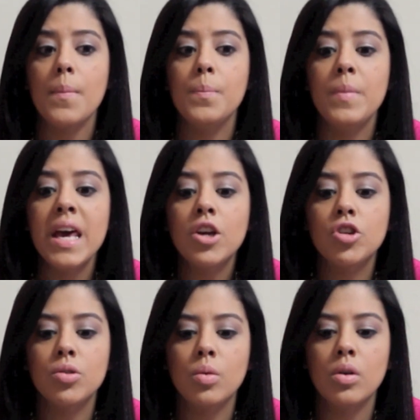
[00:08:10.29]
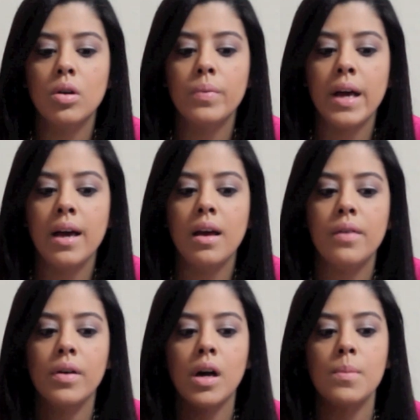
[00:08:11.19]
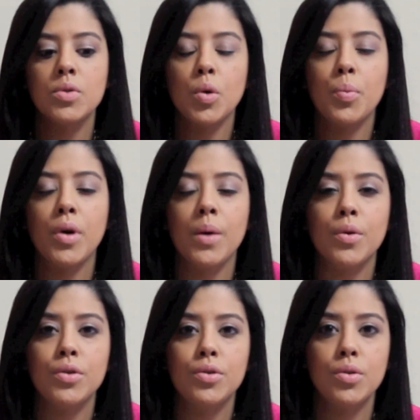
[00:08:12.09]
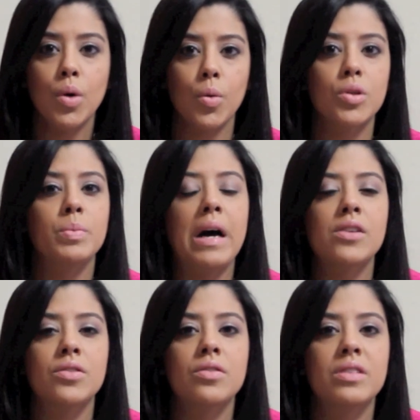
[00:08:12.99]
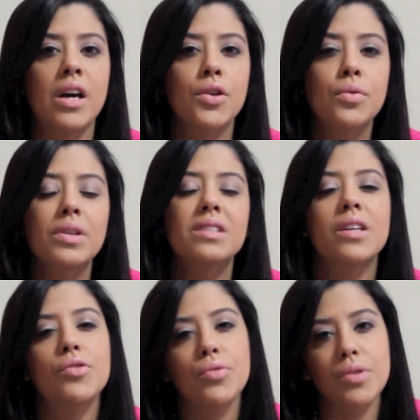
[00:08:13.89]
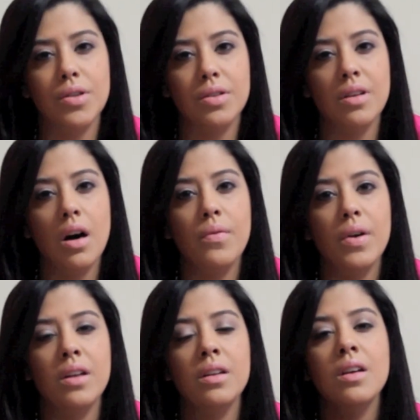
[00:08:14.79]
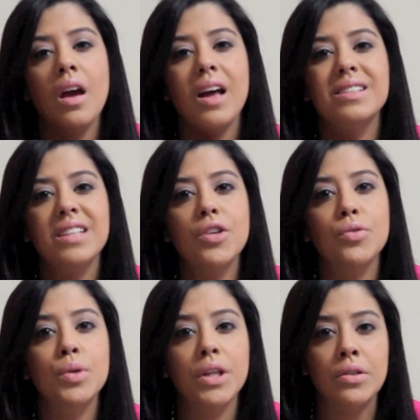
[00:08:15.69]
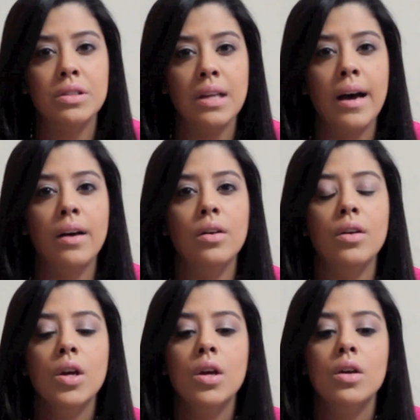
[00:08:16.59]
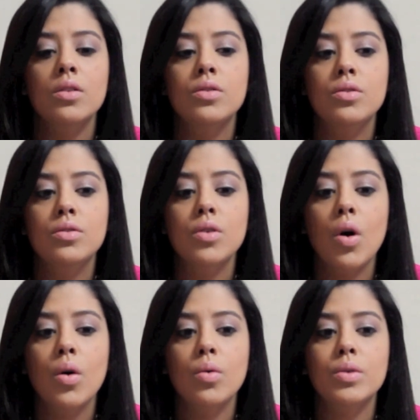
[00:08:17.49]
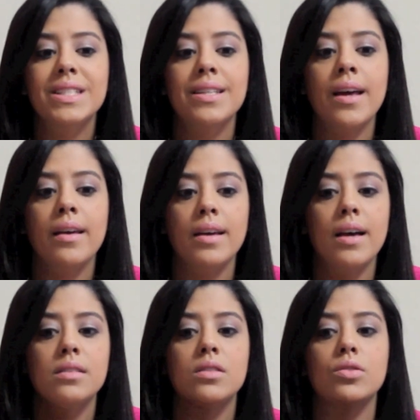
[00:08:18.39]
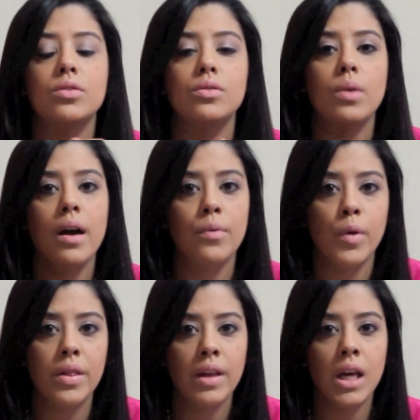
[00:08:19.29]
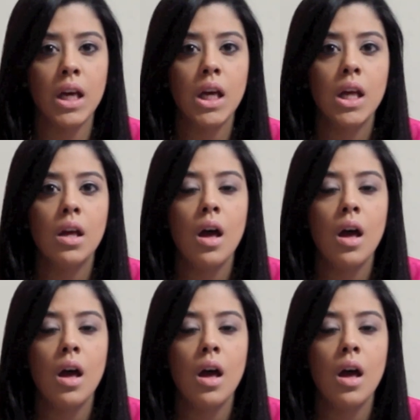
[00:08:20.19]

make sure that if it comes to a point where you do work with sponsors, that you really stay true to yourself and stay true to your style. Don't say yes to everything